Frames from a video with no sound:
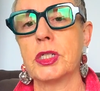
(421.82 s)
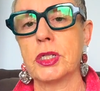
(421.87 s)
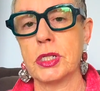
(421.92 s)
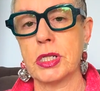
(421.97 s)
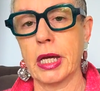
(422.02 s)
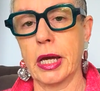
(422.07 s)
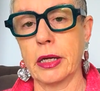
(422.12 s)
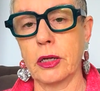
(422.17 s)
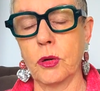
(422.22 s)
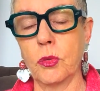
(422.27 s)
to
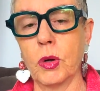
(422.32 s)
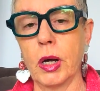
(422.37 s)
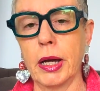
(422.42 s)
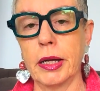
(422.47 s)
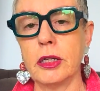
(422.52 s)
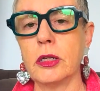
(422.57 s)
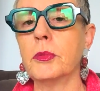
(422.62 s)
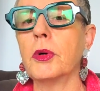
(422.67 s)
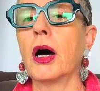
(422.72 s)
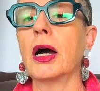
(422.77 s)
take away.
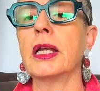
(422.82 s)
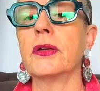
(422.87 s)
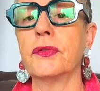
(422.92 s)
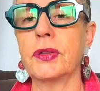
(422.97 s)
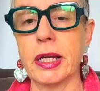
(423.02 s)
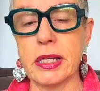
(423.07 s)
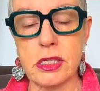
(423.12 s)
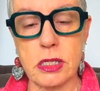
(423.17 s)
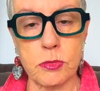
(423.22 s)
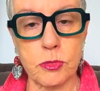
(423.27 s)
You might even
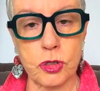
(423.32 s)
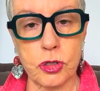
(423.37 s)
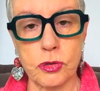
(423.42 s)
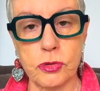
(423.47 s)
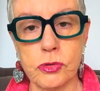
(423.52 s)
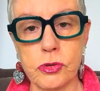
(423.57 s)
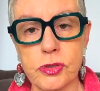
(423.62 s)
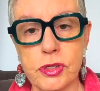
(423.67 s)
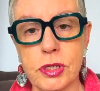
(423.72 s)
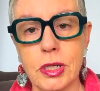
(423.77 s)
get some
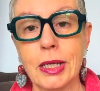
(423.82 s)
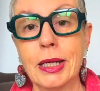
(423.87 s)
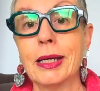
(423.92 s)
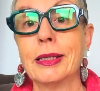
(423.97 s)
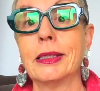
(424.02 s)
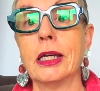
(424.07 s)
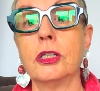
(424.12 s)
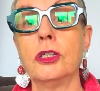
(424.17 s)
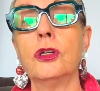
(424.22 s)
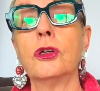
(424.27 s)
tools
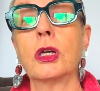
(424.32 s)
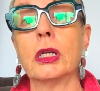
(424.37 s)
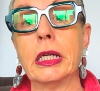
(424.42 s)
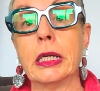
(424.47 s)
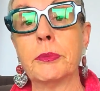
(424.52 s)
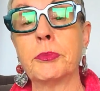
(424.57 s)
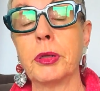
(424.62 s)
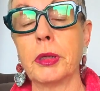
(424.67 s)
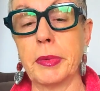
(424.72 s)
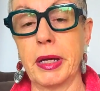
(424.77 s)
that you can
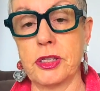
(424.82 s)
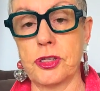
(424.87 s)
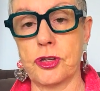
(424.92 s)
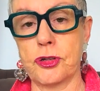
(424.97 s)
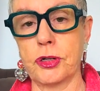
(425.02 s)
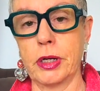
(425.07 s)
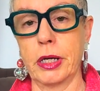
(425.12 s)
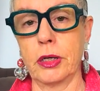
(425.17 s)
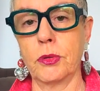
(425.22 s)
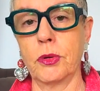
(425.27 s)
implement
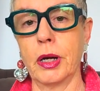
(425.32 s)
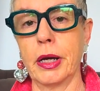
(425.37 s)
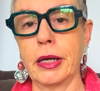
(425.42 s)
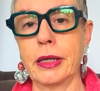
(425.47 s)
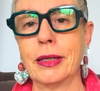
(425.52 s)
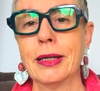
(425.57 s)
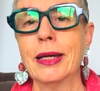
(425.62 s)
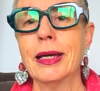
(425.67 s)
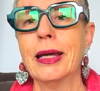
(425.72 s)
straight away.